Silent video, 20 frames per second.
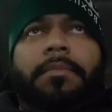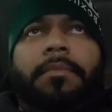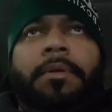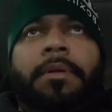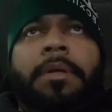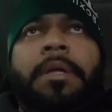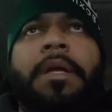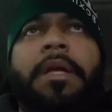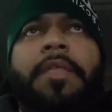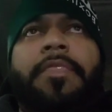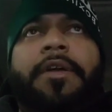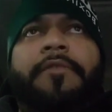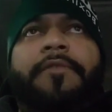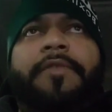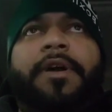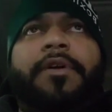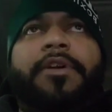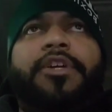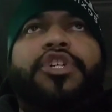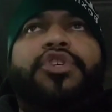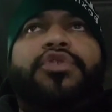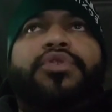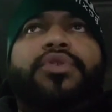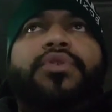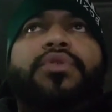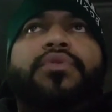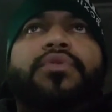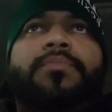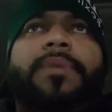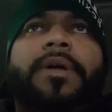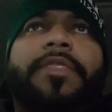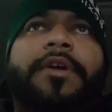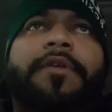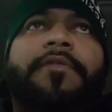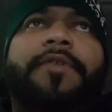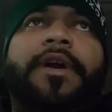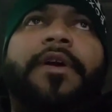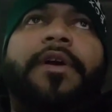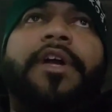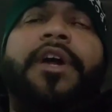and they're very shrewd, but they're
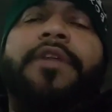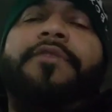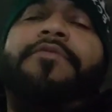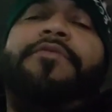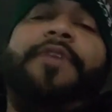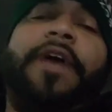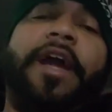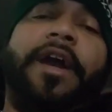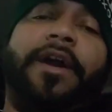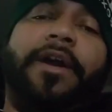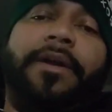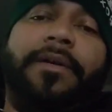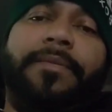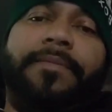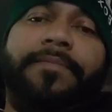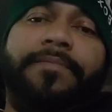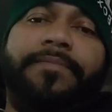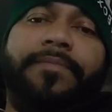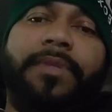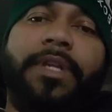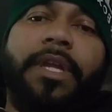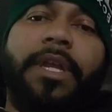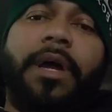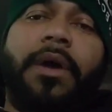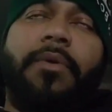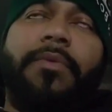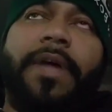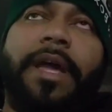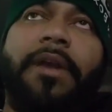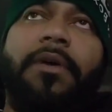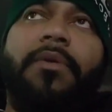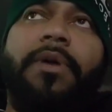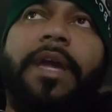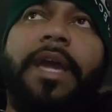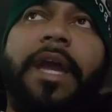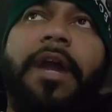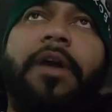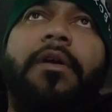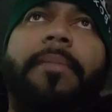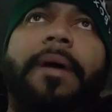very unfair. You know, they don't
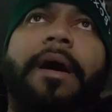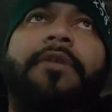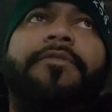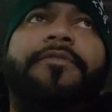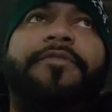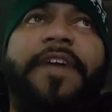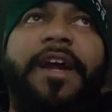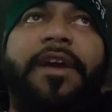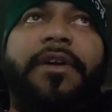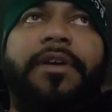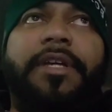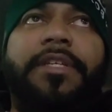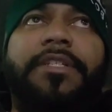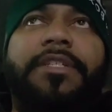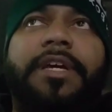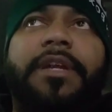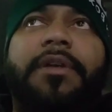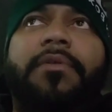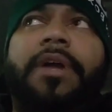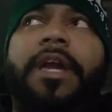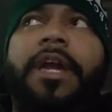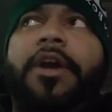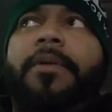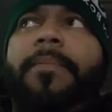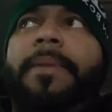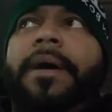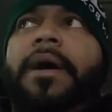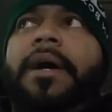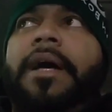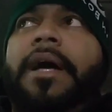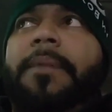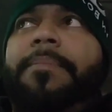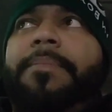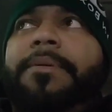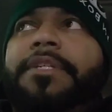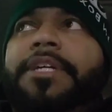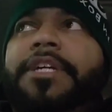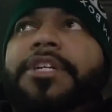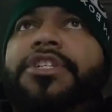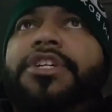care about fairness. They don't care about
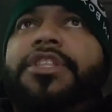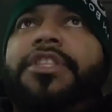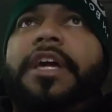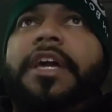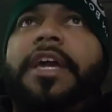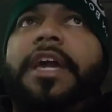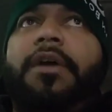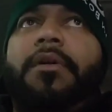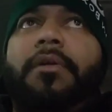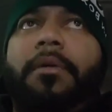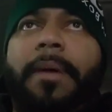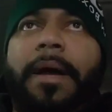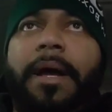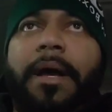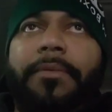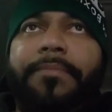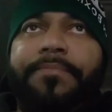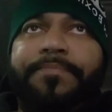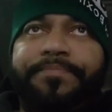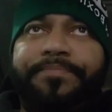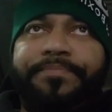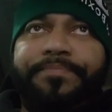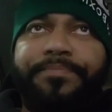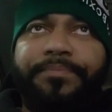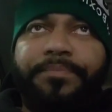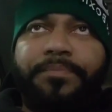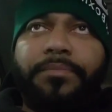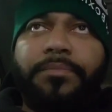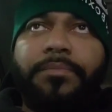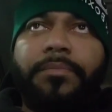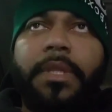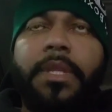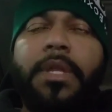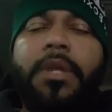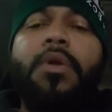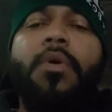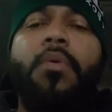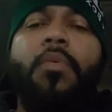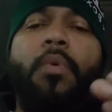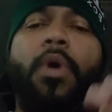competition. They care about
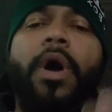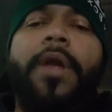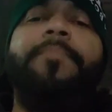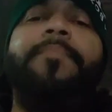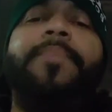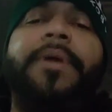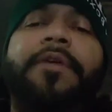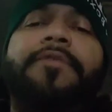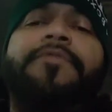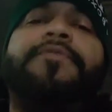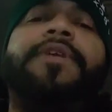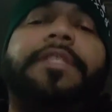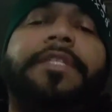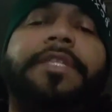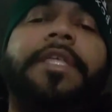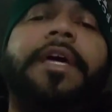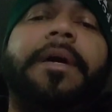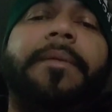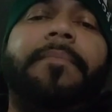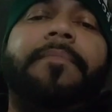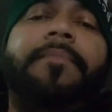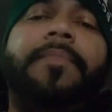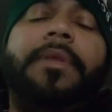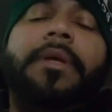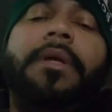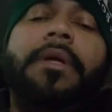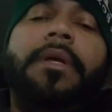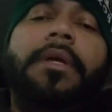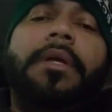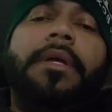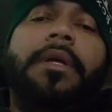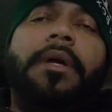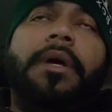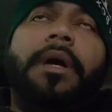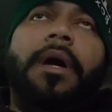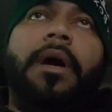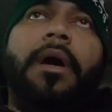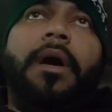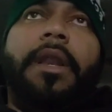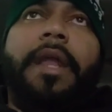what benefits them
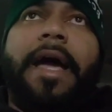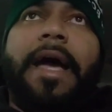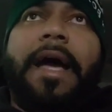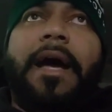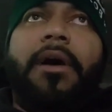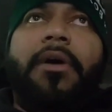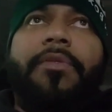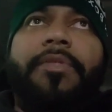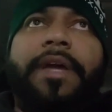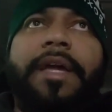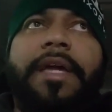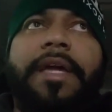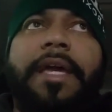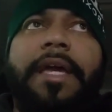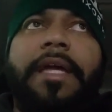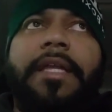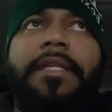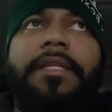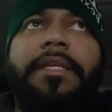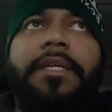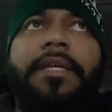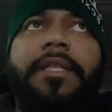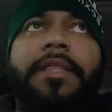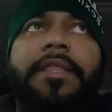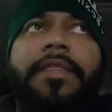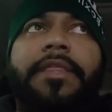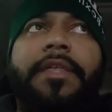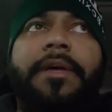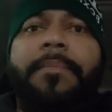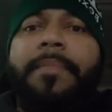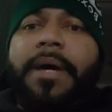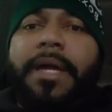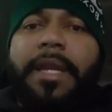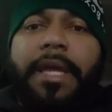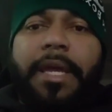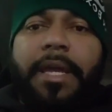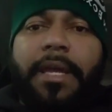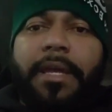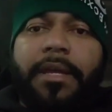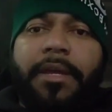on how they get the
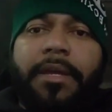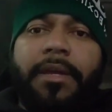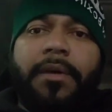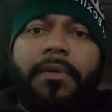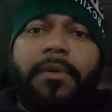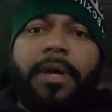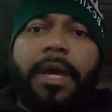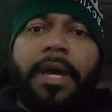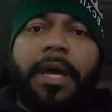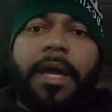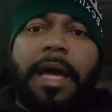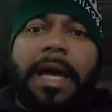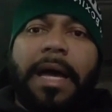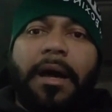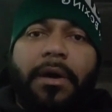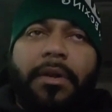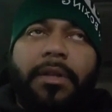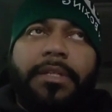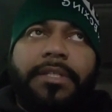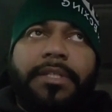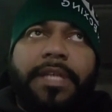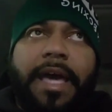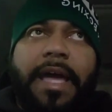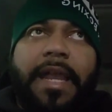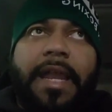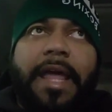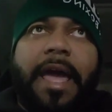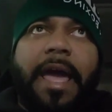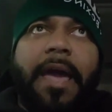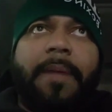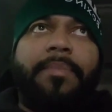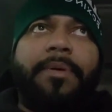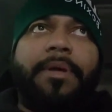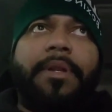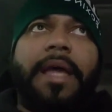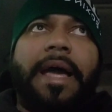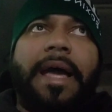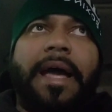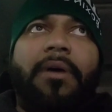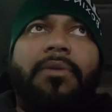money. Okay, how does that
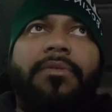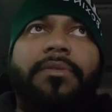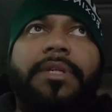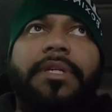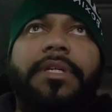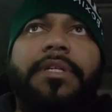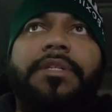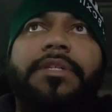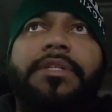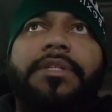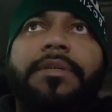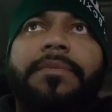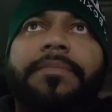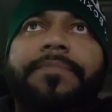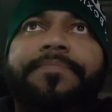happen? How does